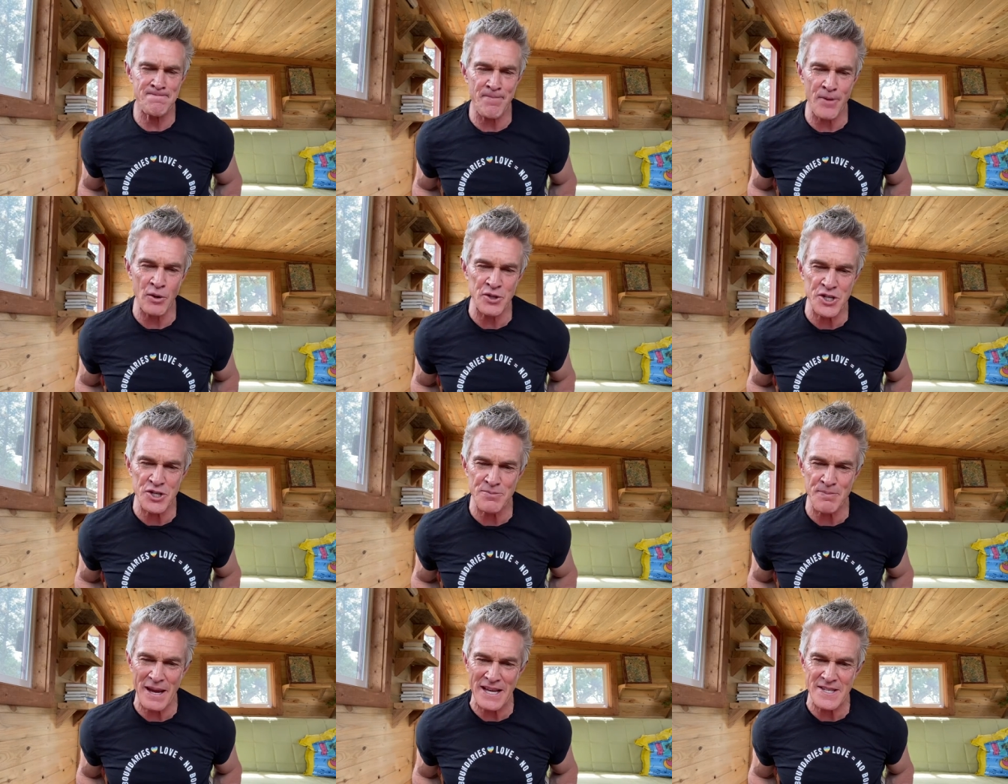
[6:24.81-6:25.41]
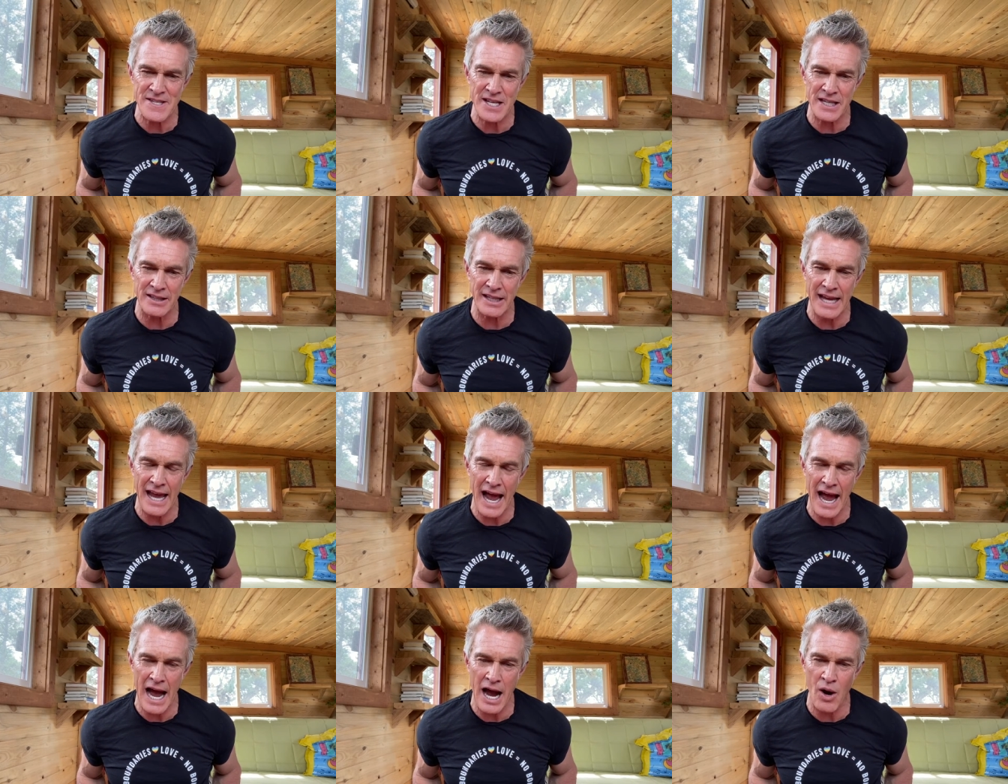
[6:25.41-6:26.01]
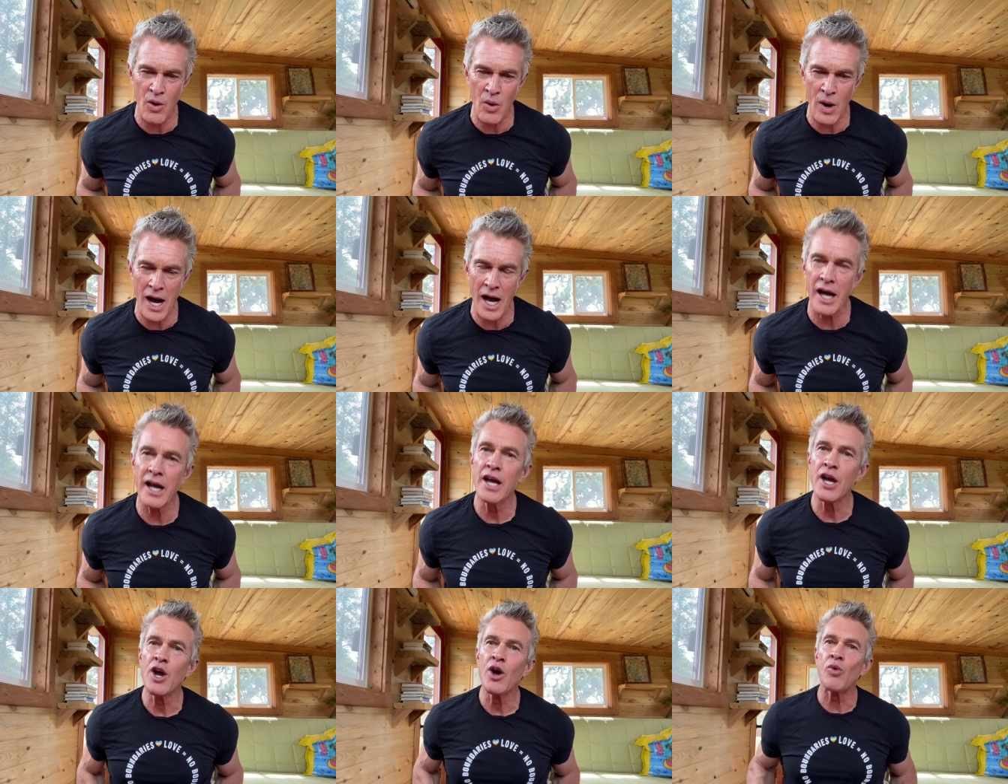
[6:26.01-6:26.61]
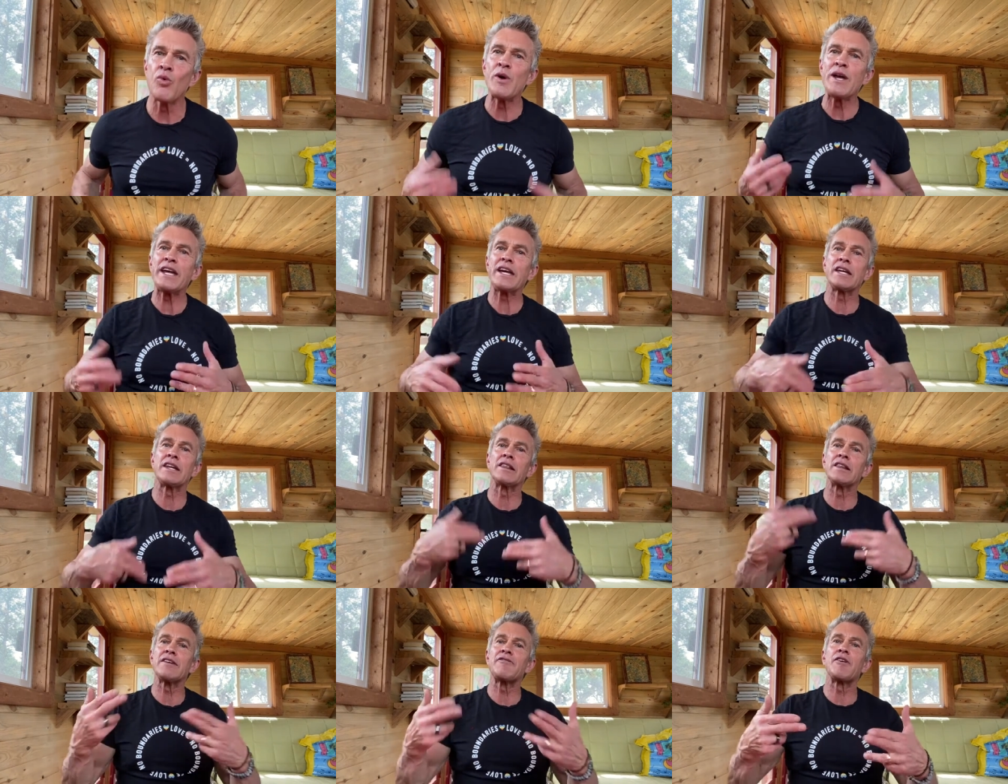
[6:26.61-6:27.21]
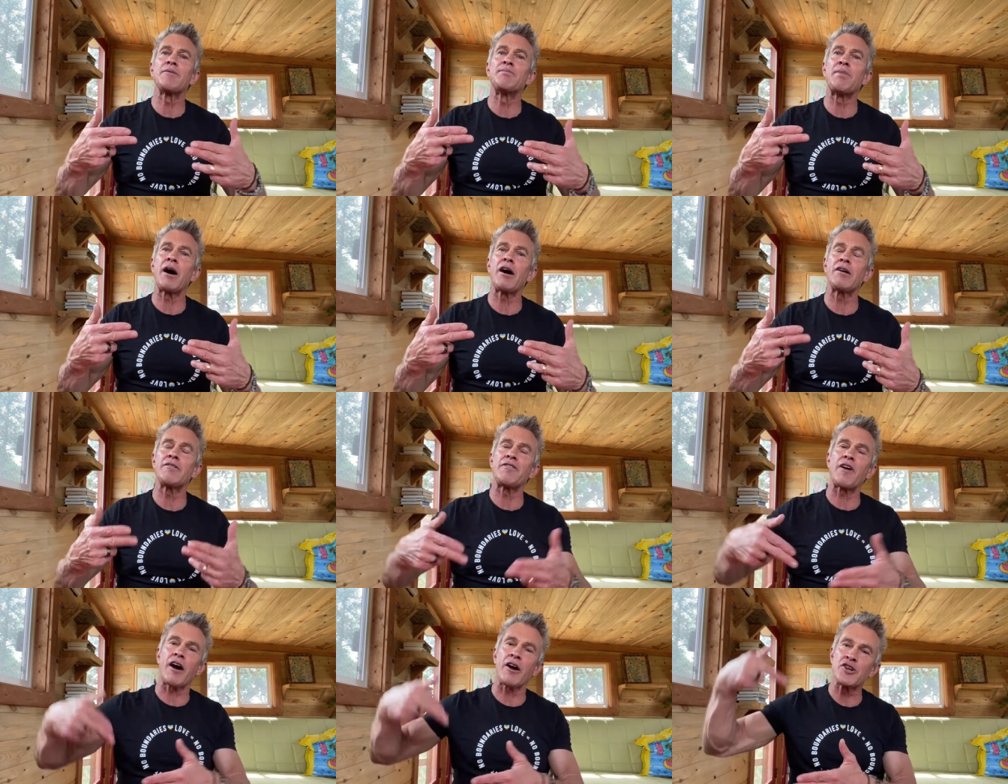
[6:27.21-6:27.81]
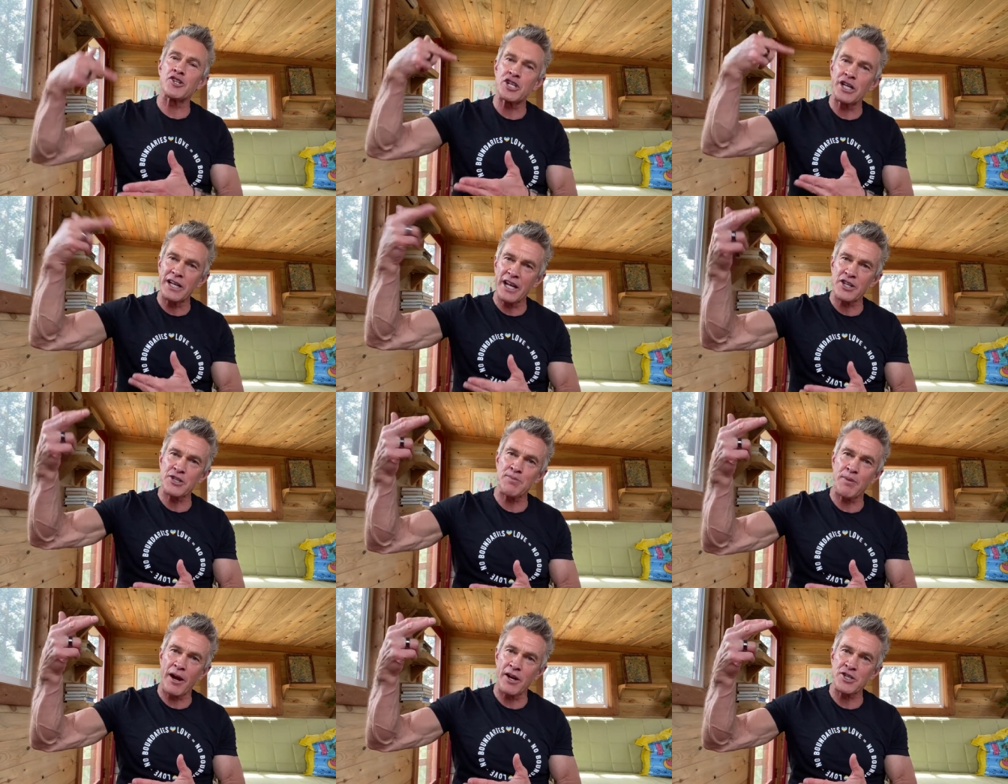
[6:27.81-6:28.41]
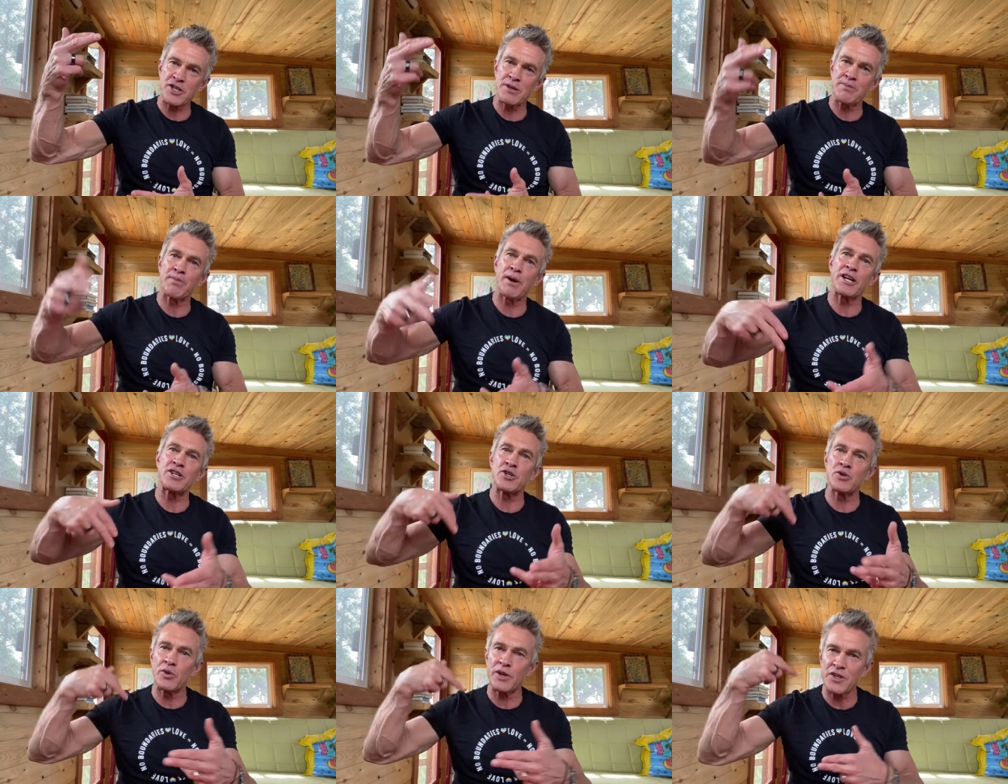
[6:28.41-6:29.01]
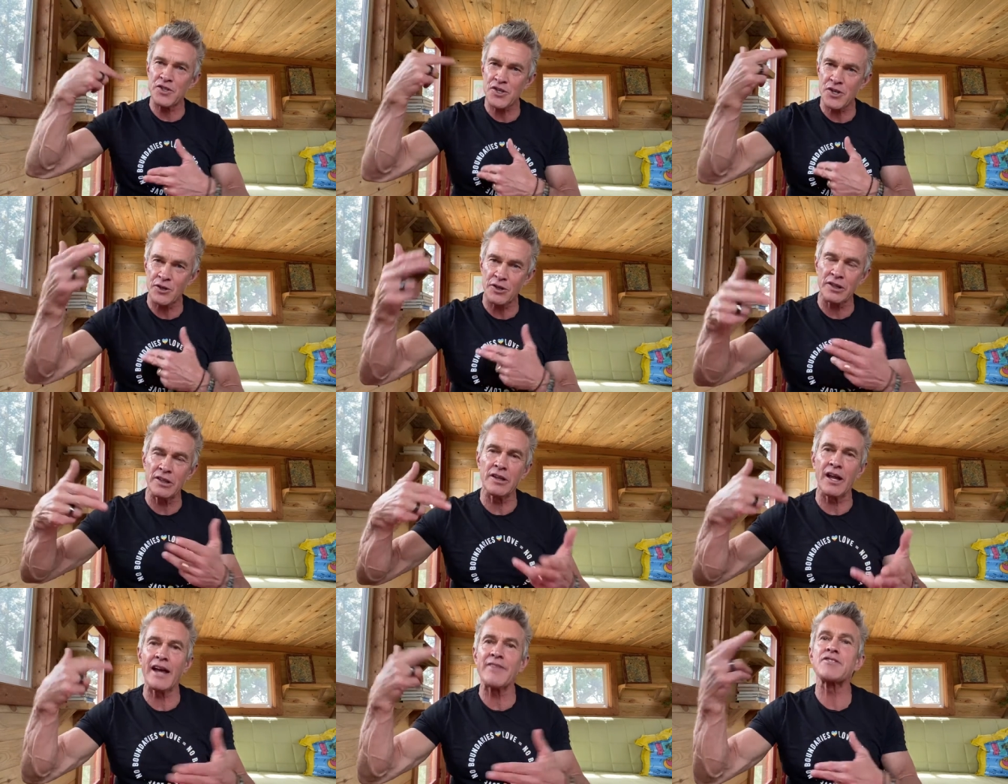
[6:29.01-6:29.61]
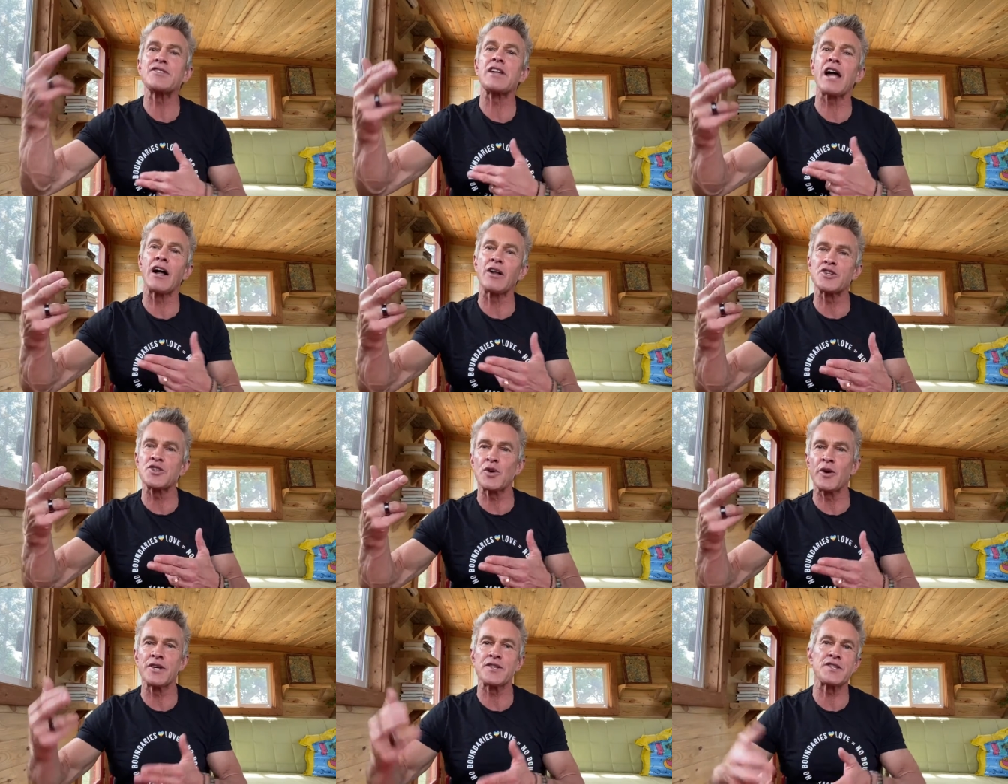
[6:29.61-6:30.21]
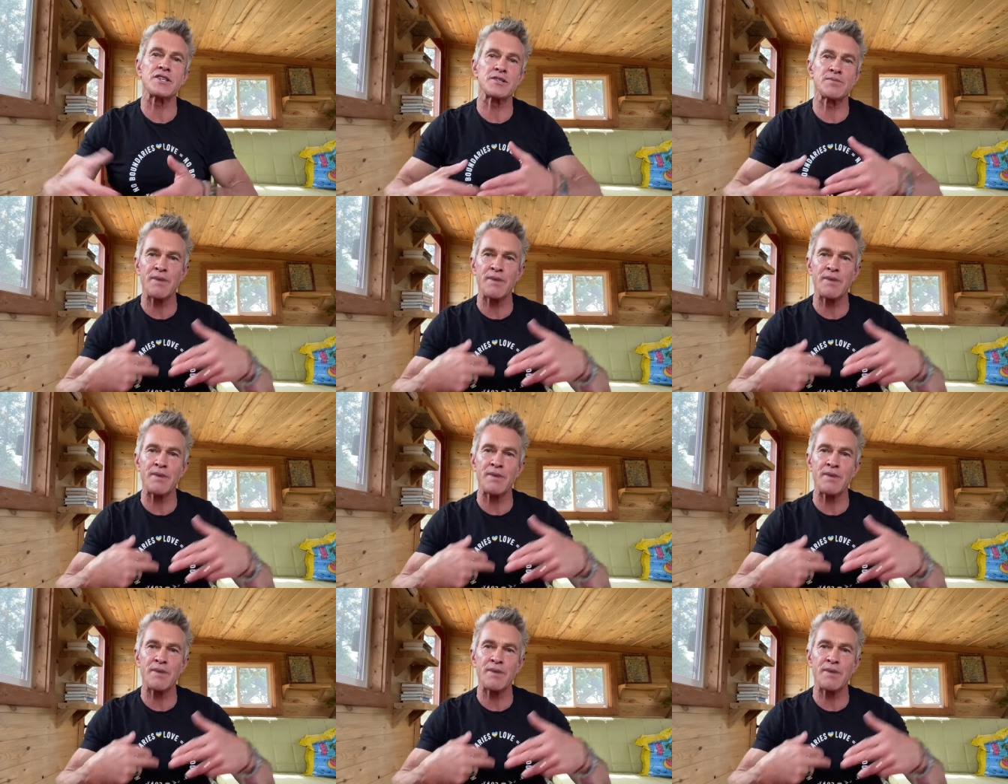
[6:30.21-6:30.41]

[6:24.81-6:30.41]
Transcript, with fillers: which is basically how we can live above our gene expression by doing certain lifestyle choices,